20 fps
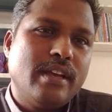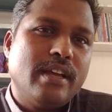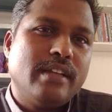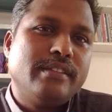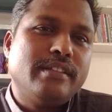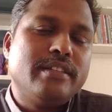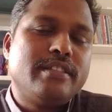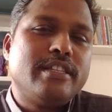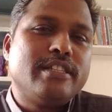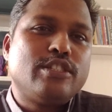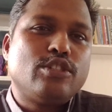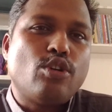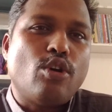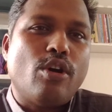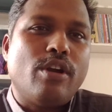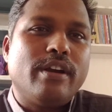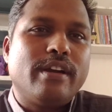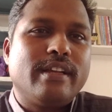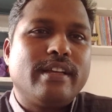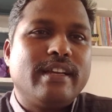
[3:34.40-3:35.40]
This is
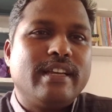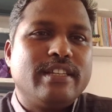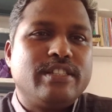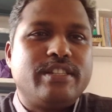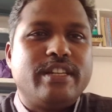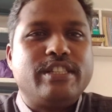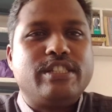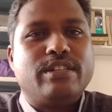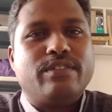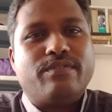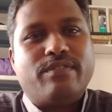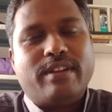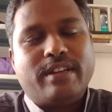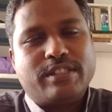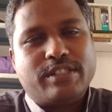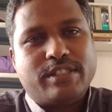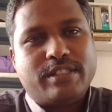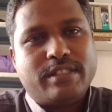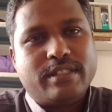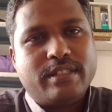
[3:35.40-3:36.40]
called a stretch
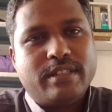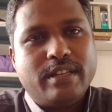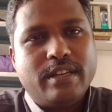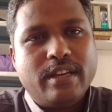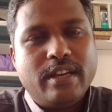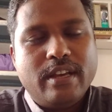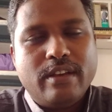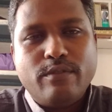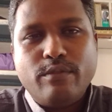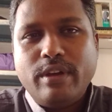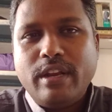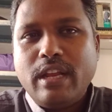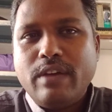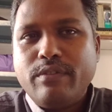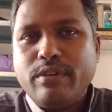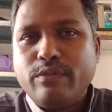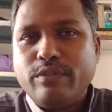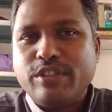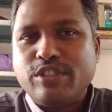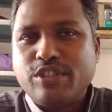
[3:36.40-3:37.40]
reflex.
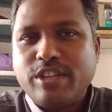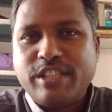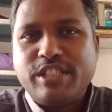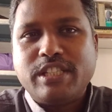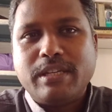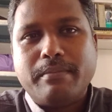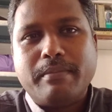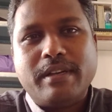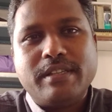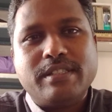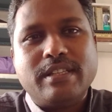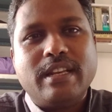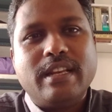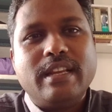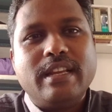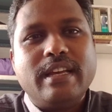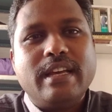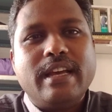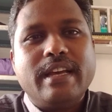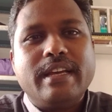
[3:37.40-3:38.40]
Whenever we stretch a
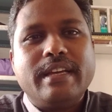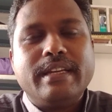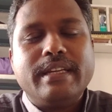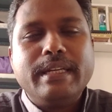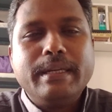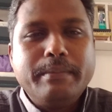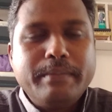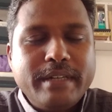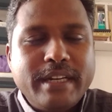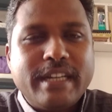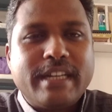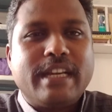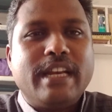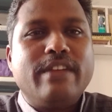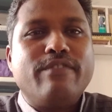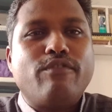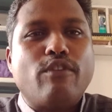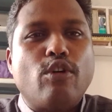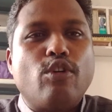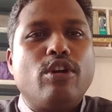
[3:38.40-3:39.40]
muscle,
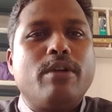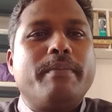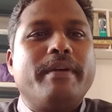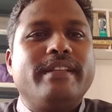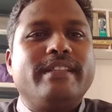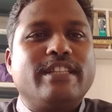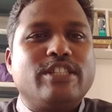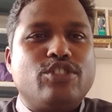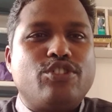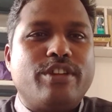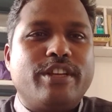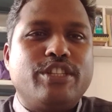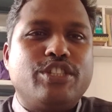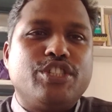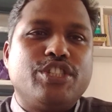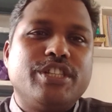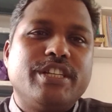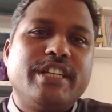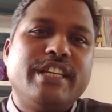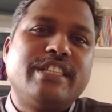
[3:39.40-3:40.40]
immediately followed by the
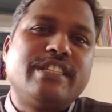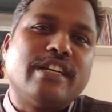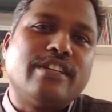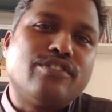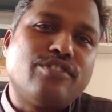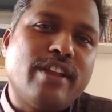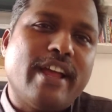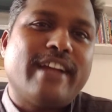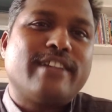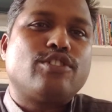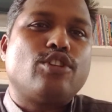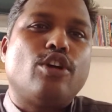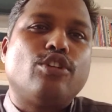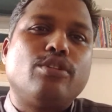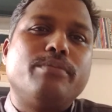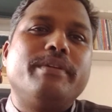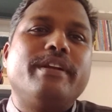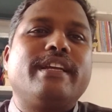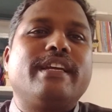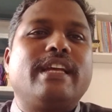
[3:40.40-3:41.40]
stretch, it contracts
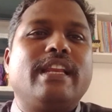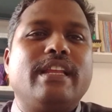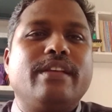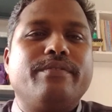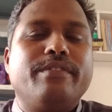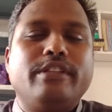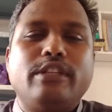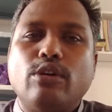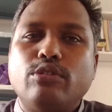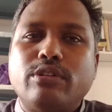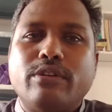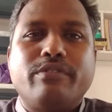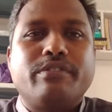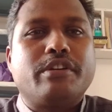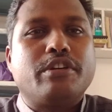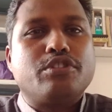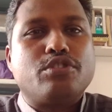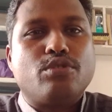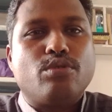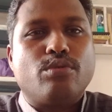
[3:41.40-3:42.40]
automatically without our
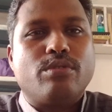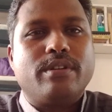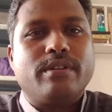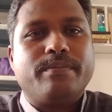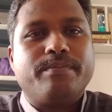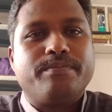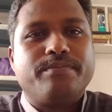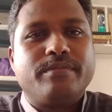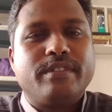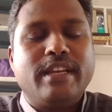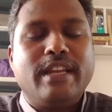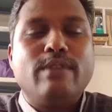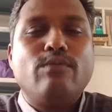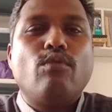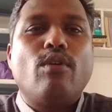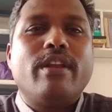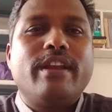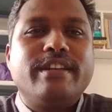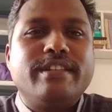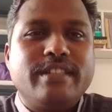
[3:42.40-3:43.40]
control,
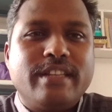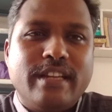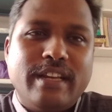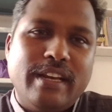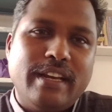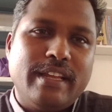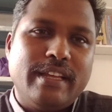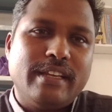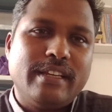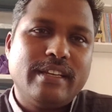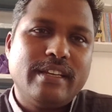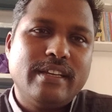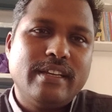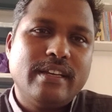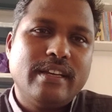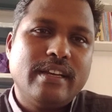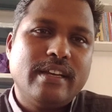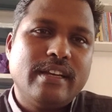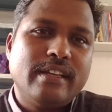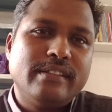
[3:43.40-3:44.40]
involuntarily.
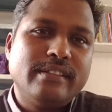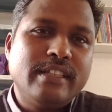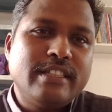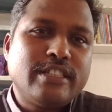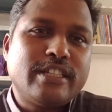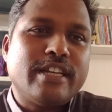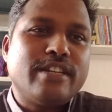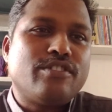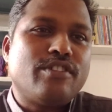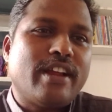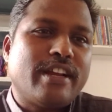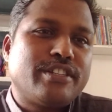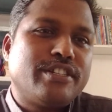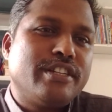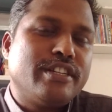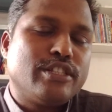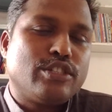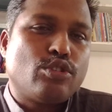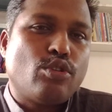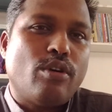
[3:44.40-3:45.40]
This
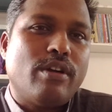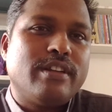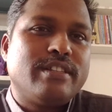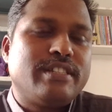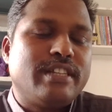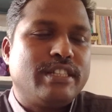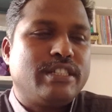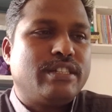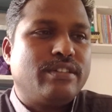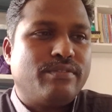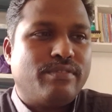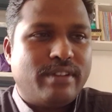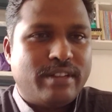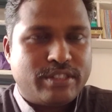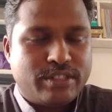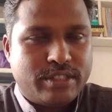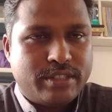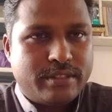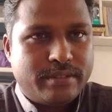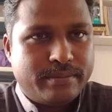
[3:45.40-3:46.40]
contraction is called stretch
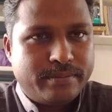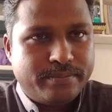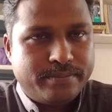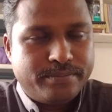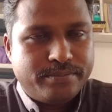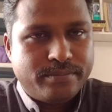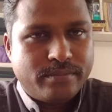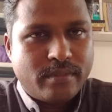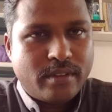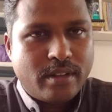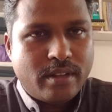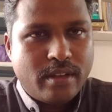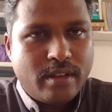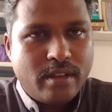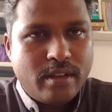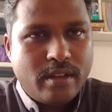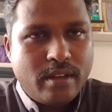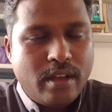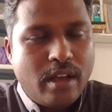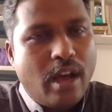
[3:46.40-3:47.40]
reflex.
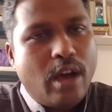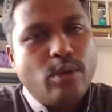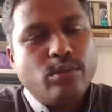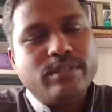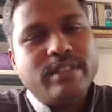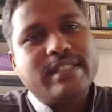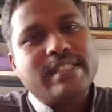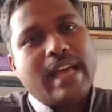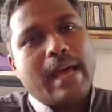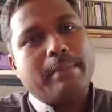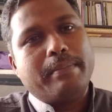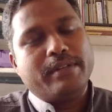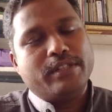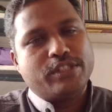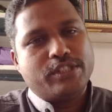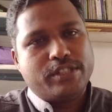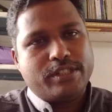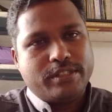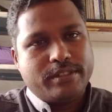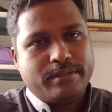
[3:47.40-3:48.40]
How this
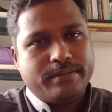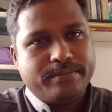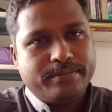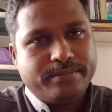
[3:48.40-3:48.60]
happens?